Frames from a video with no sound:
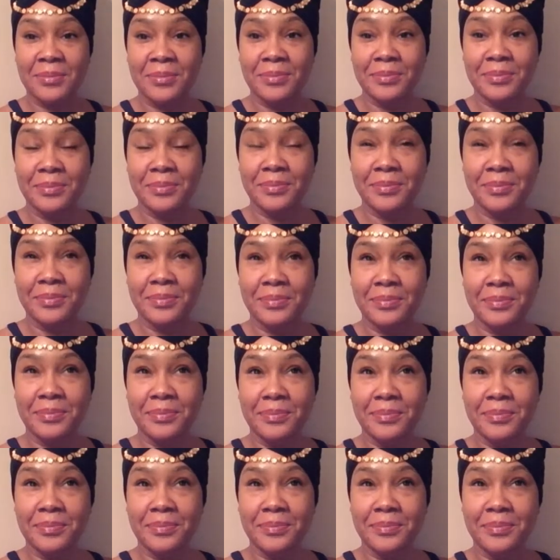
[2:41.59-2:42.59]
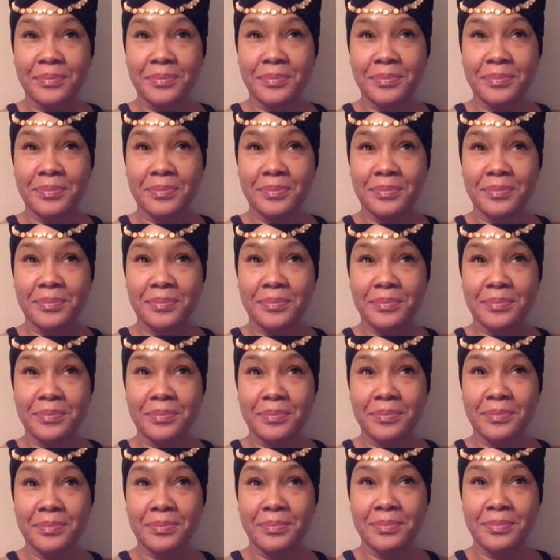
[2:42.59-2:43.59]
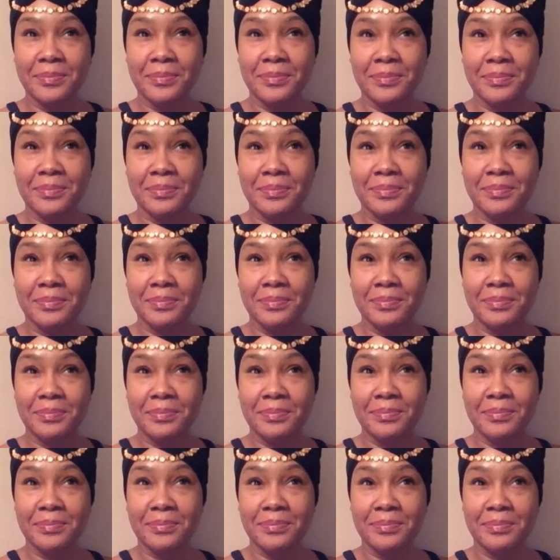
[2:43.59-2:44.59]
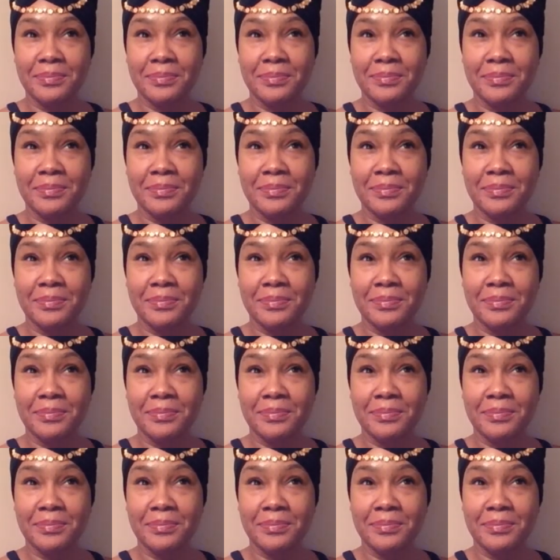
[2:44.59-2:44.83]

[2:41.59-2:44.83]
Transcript: [no speech]